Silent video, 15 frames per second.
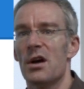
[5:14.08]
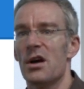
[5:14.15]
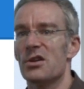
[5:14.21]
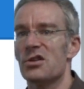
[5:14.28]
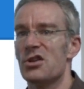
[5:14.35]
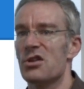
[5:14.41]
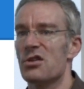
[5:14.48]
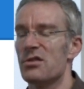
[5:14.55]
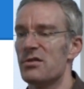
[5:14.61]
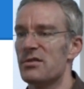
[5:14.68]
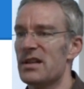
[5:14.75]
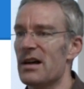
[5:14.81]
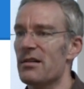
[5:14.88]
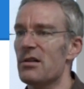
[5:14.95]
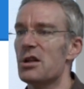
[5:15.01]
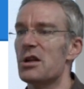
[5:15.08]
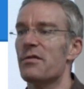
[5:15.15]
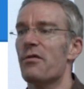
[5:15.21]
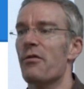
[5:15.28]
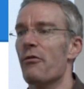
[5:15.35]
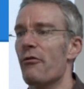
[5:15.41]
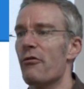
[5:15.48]
So you can download it
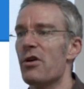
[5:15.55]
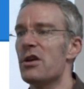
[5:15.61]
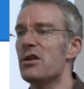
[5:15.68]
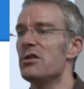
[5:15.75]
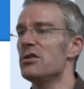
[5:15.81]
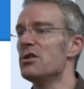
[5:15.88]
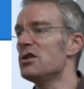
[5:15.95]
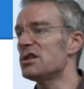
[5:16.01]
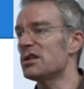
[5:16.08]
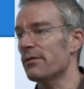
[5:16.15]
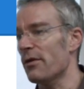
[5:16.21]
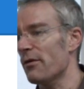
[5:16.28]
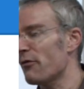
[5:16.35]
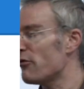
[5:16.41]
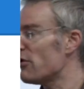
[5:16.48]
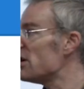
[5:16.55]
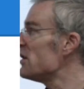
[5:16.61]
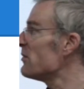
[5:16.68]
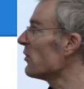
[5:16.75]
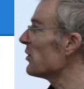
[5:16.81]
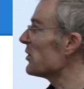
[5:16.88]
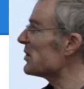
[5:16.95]
for free, use it for free,
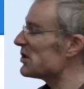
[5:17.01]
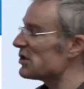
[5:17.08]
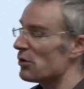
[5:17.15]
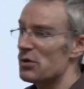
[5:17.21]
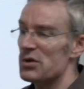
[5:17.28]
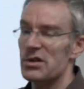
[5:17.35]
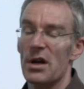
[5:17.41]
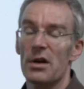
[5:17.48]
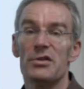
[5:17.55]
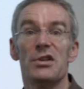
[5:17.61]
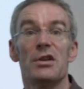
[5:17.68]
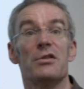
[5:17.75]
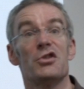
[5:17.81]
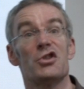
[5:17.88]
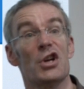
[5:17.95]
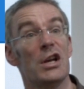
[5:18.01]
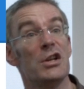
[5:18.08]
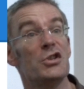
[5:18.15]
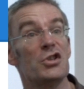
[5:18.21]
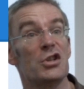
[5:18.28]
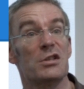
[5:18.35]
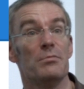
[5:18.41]
you've got the source code so you can
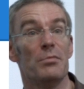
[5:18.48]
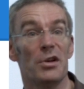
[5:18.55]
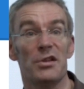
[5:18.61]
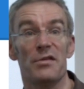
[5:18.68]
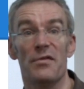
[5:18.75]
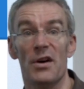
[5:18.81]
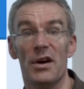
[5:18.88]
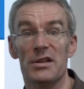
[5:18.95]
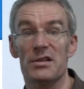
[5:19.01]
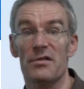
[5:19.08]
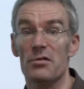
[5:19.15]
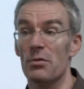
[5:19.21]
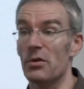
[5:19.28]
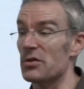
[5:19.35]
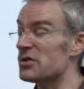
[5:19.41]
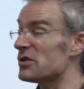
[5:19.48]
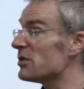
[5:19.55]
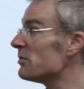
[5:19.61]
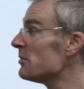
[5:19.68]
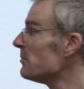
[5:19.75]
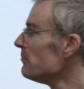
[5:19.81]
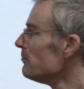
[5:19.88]
change it and modify it if you want to.
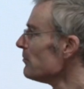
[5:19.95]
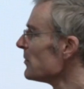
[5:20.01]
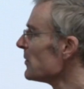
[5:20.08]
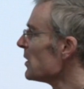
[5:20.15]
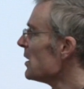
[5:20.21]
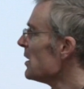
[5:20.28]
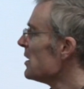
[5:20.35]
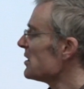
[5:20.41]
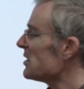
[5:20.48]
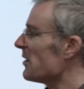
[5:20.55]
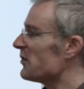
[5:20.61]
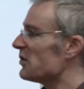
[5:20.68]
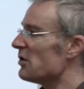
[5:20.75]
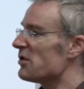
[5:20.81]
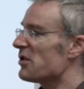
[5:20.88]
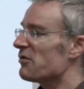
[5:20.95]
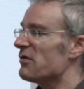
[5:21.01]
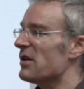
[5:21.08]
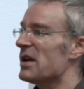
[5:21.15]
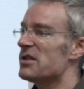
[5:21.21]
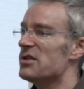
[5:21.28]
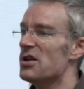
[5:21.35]
So if you're doing
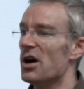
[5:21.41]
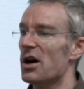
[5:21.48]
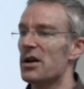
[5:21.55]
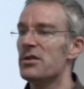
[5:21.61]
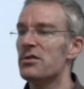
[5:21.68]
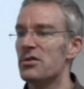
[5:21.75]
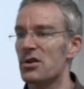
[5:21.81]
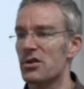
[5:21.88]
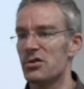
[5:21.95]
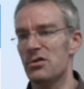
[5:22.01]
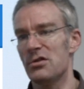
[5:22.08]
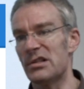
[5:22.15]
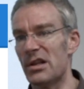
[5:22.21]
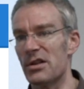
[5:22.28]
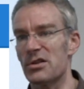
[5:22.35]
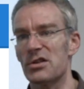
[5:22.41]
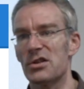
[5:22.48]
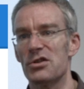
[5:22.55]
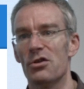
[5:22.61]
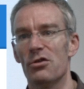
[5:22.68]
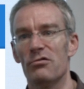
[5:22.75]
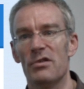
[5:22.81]
389, you could use Linux
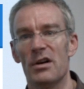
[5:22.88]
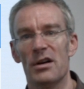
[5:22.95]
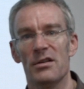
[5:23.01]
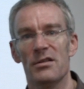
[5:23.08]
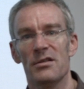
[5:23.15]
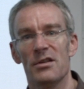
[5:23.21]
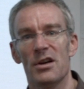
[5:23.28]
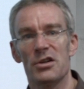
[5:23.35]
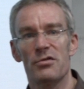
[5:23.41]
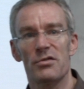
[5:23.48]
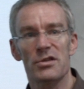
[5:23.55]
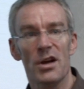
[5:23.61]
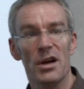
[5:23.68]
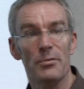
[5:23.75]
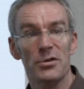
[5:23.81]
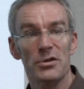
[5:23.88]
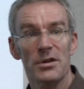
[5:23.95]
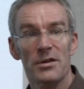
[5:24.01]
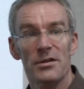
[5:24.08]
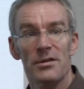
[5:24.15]
as your assignment.